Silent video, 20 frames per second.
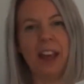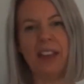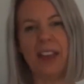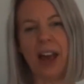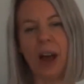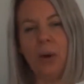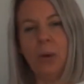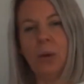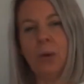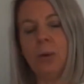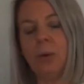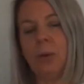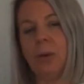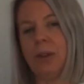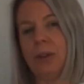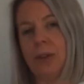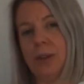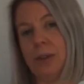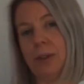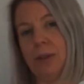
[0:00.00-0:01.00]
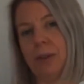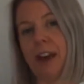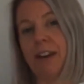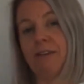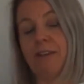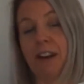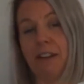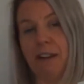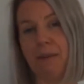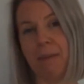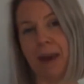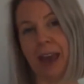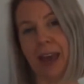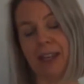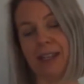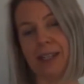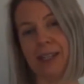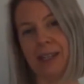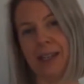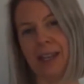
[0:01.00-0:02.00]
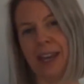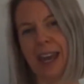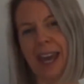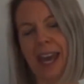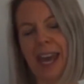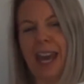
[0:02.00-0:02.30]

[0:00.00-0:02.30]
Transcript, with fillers: that all want to do their very best.